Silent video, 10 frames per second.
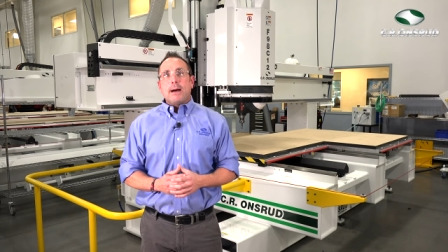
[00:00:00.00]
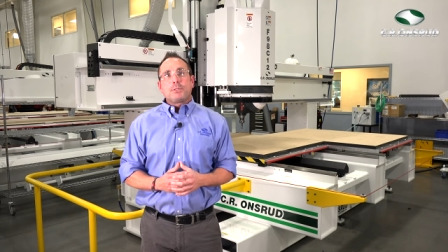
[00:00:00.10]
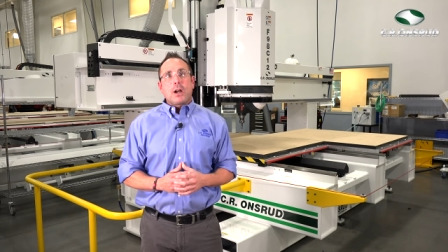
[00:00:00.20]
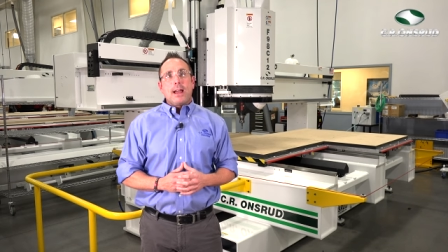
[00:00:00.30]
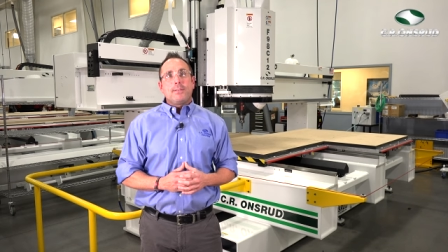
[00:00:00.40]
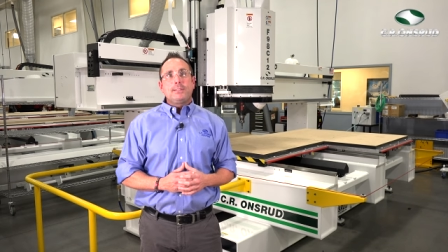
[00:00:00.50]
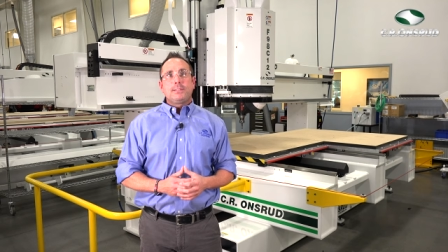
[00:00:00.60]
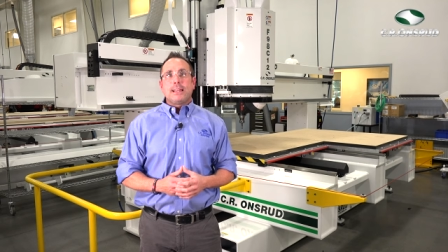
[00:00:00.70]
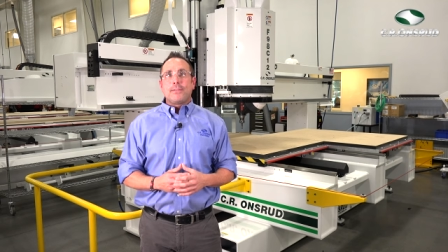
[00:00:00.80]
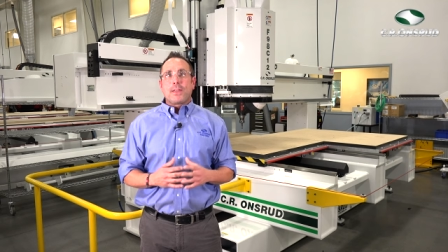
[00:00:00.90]
I'm
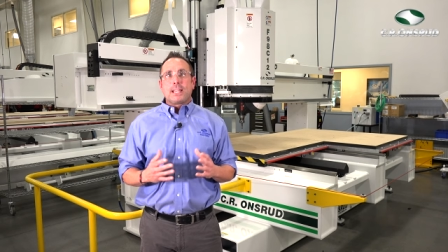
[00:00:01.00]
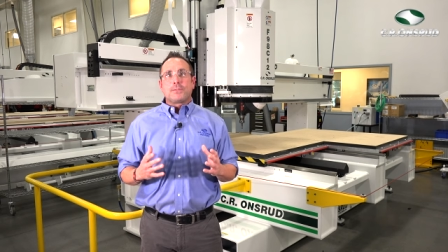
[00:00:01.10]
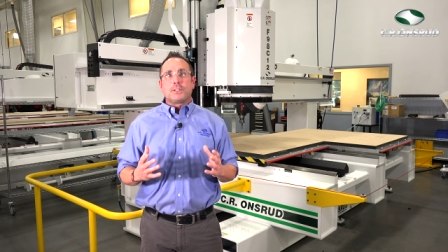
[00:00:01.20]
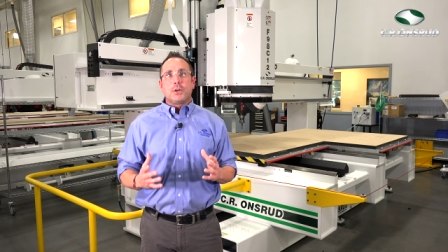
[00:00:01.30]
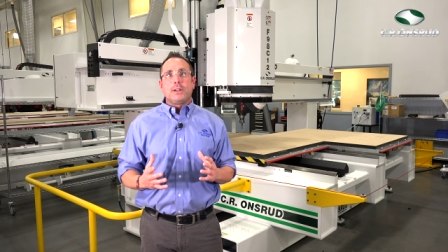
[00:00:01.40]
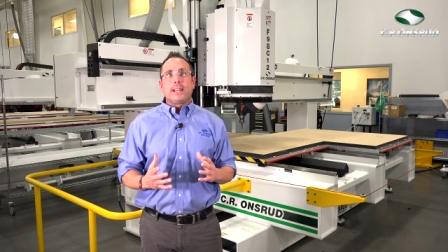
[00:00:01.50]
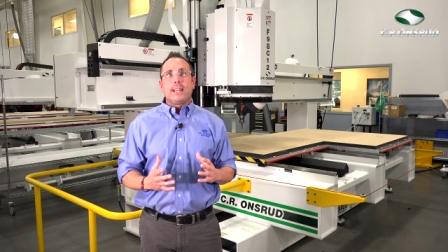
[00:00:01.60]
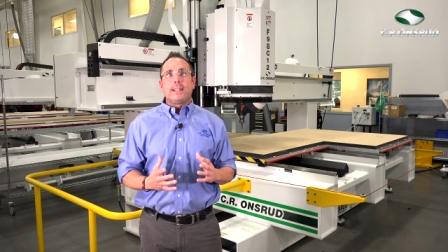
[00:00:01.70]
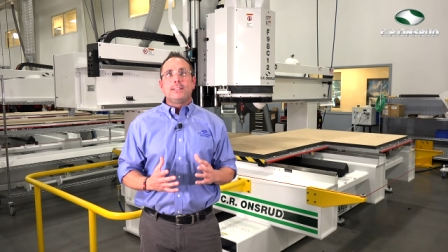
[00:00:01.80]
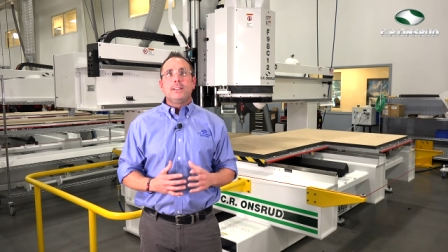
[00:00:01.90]
Travis, and thanks for
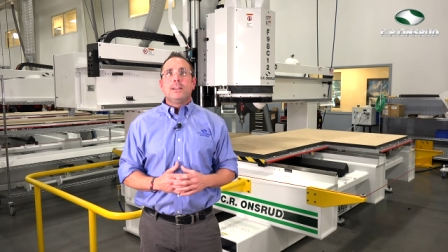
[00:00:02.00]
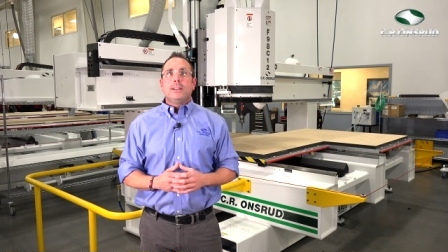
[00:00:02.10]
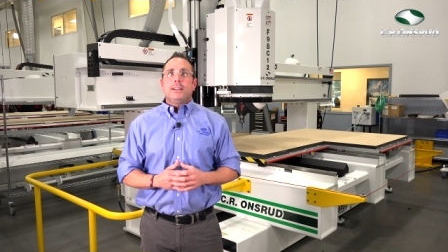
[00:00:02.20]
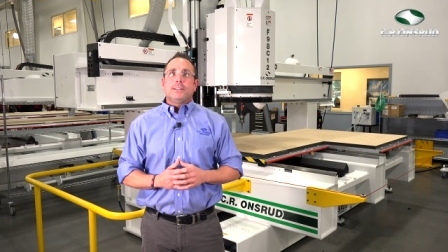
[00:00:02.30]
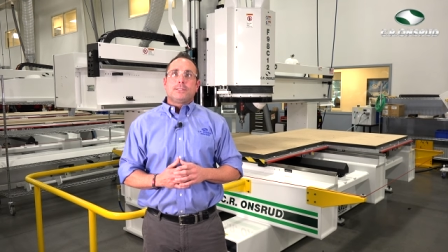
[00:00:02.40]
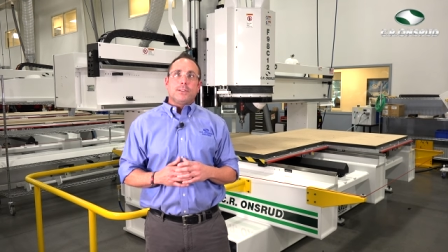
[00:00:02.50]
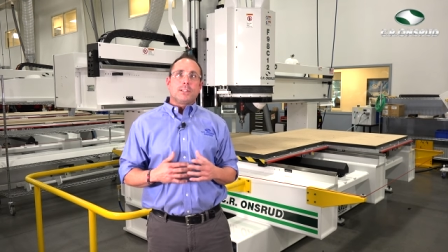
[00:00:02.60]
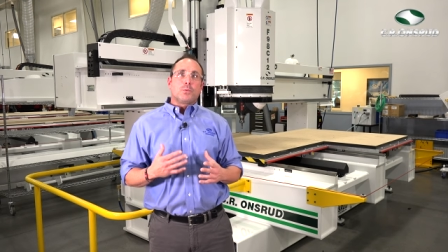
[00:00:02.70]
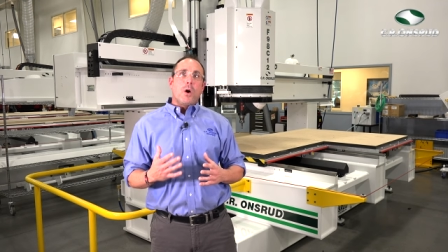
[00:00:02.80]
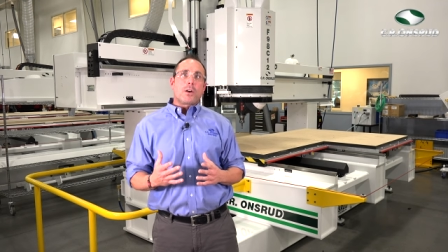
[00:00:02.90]
tuning in to
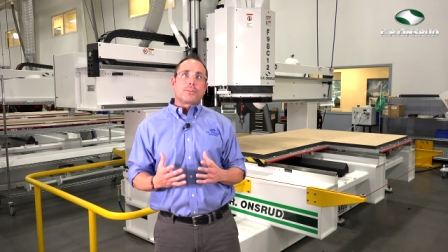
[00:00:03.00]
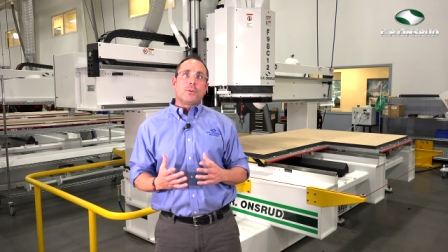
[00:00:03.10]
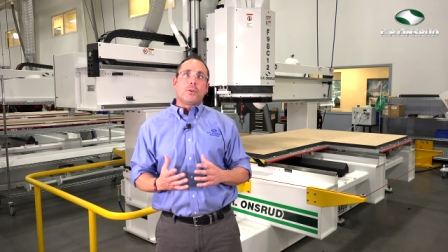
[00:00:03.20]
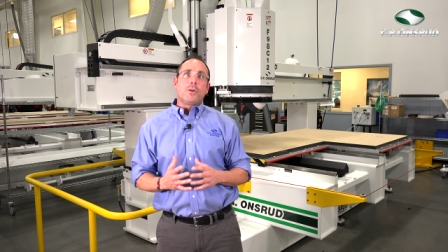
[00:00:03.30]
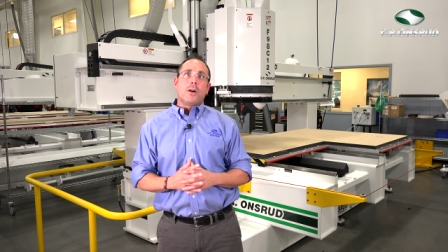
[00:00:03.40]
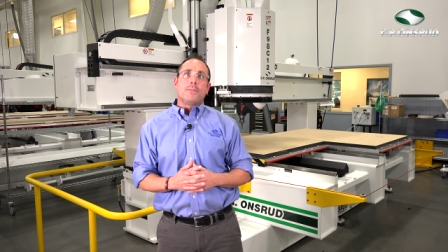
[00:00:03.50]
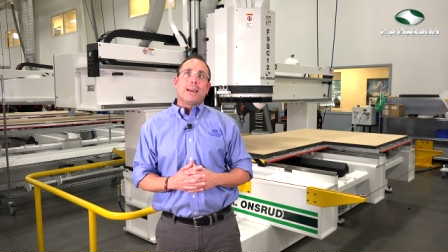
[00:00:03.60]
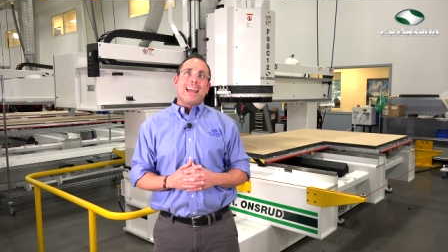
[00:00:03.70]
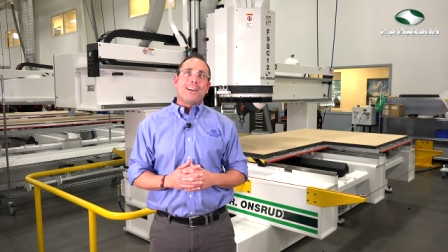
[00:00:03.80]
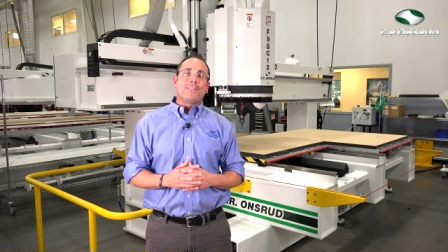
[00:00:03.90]
this walkthrough of
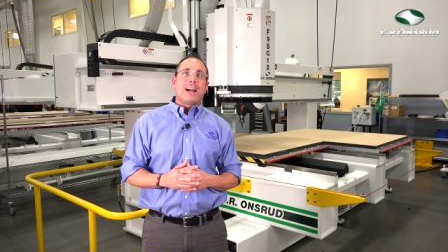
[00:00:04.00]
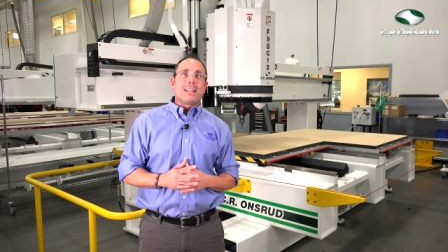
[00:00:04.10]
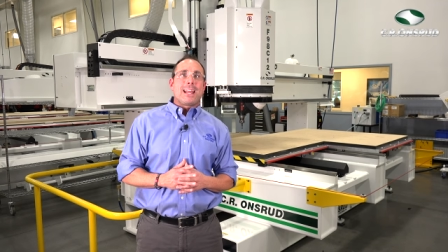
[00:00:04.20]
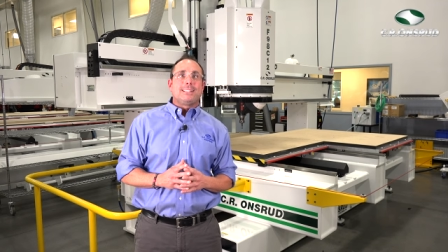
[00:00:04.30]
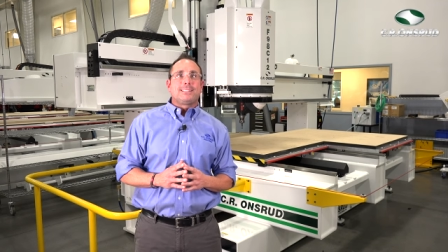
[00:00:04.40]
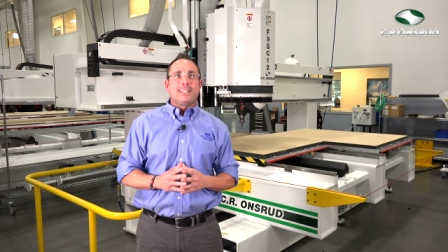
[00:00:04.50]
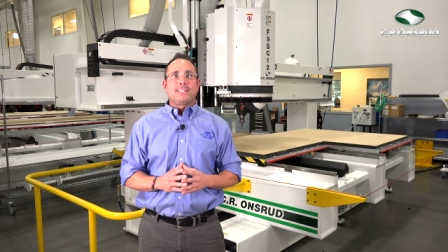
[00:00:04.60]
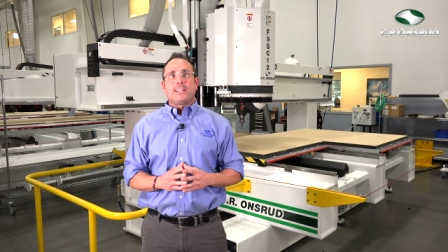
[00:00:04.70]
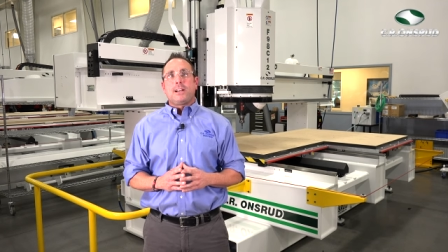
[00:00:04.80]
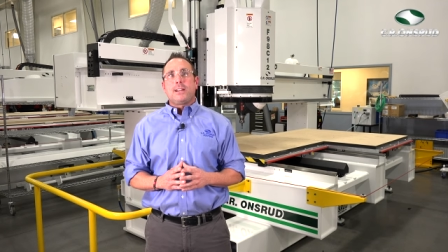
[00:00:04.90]
the
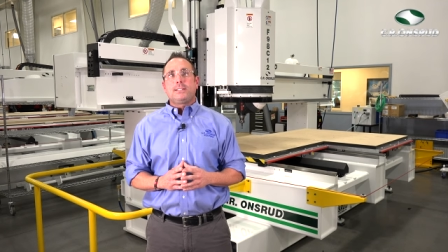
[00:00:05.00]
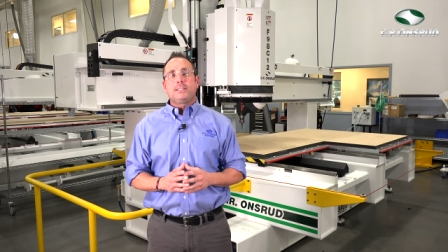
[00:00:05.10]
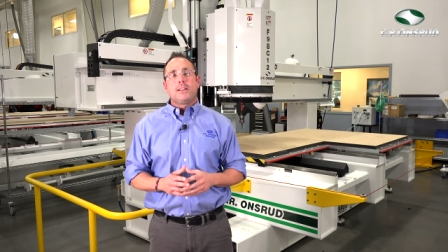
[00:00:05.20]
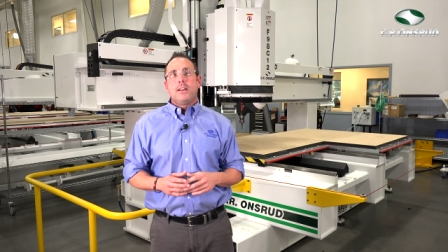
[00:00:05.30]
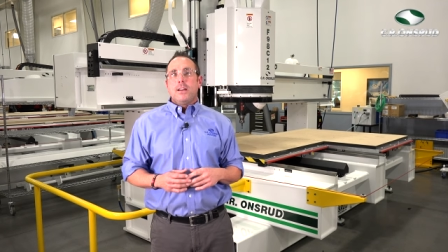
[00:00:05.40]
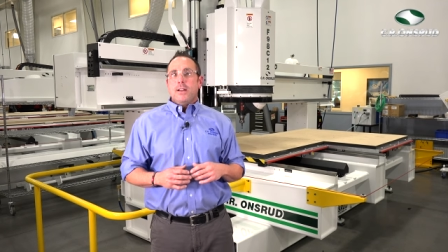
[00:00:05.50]
F98C series.